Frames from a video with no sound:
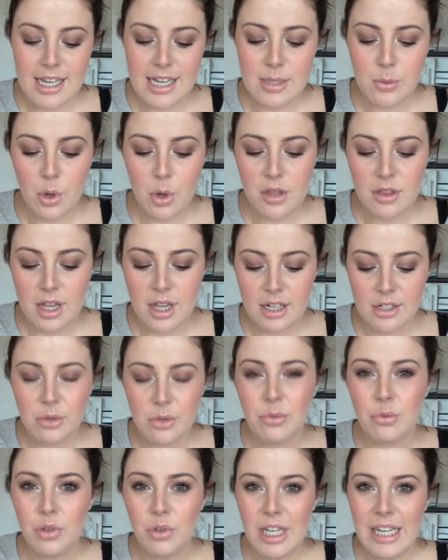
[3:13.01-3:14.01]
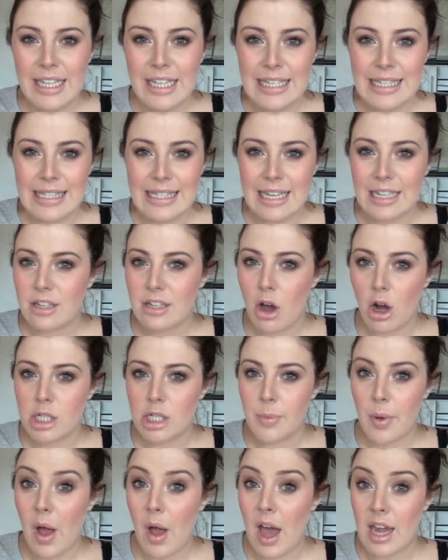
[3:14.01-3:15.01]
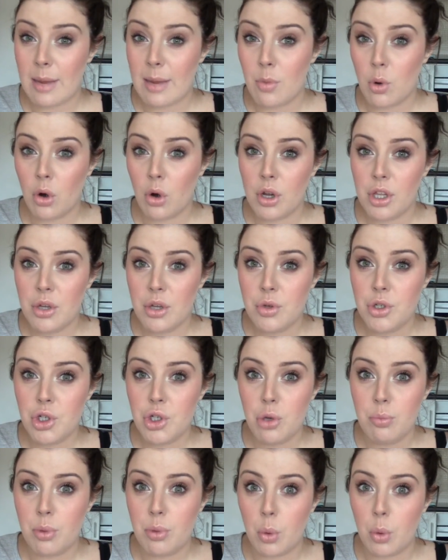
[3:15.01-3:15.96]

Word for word: is one that I don't really see talked about anymore on YouTube,